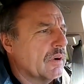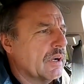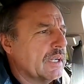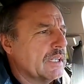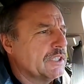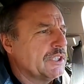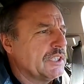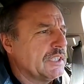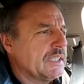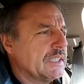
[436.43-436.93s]

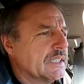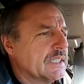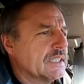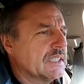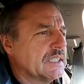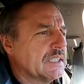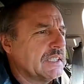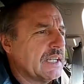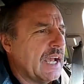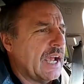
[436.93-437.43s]
and she is a
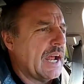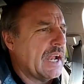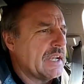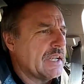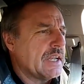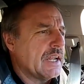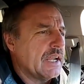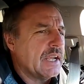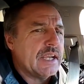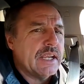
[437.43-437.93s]

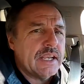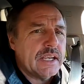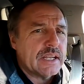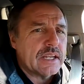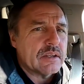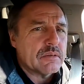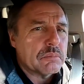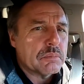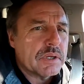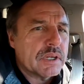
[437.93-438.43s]
sad day
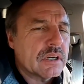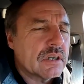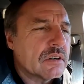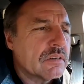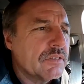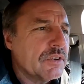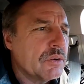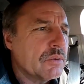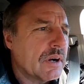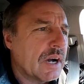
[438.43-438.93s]
in
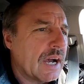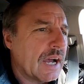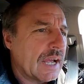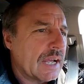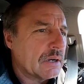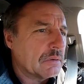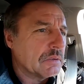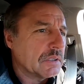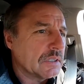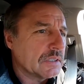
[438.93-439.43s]
Bellevue,
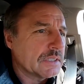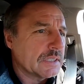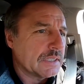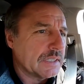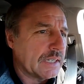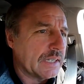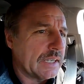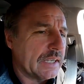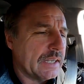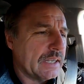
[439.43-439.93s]
Iowa
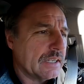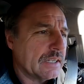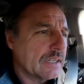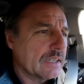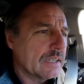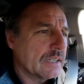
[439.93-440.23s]
today.